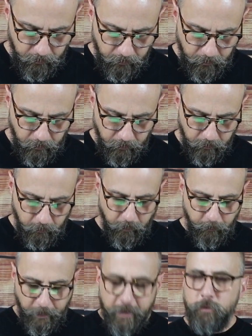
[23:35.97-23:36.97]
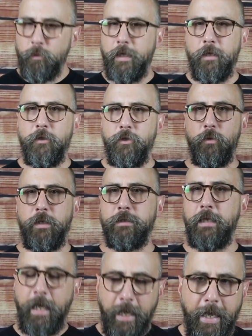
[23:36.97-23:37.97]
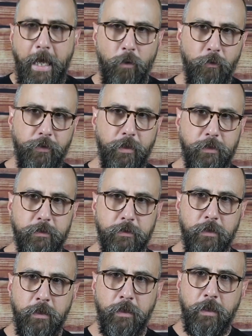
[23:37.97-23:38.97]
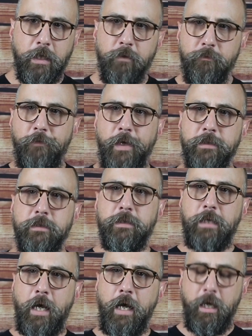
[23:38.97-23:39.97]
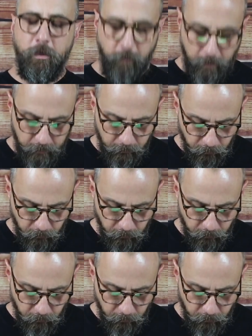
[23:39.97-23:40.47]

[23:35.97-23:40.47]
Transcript: The best way to do it is to hang out with us. Invest time in